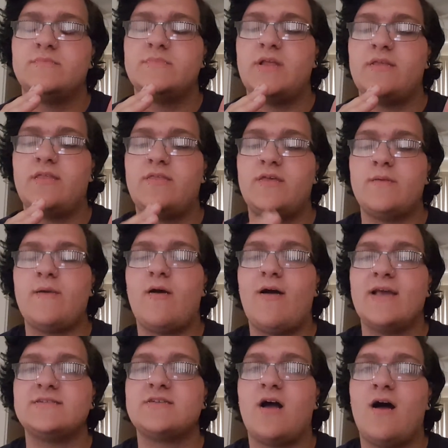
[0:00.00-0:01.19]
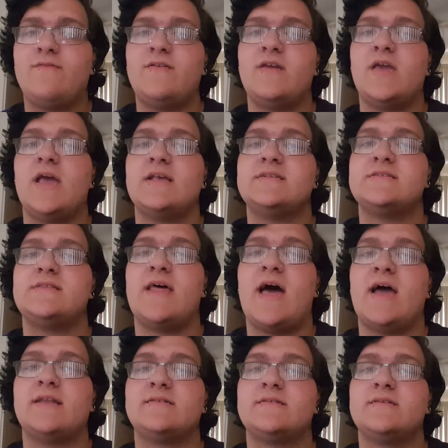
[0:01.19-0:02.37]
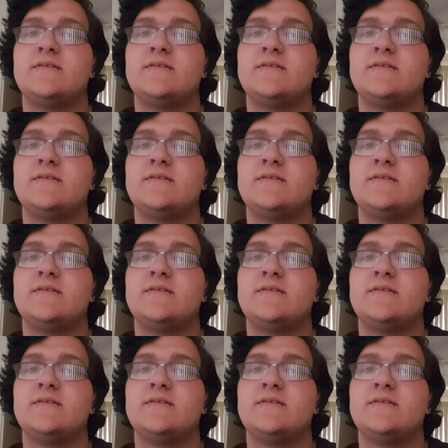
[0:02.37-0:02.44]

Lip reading: Now, the thing about iced coffee is that